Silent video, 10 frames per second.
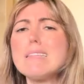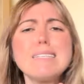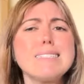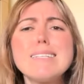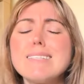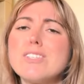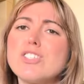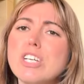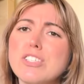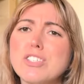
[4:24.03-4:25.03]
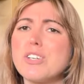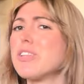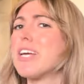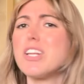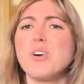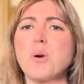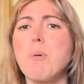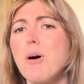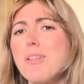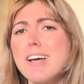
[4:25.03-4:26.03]
This isn't just your like
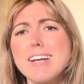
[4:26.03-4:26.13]
normal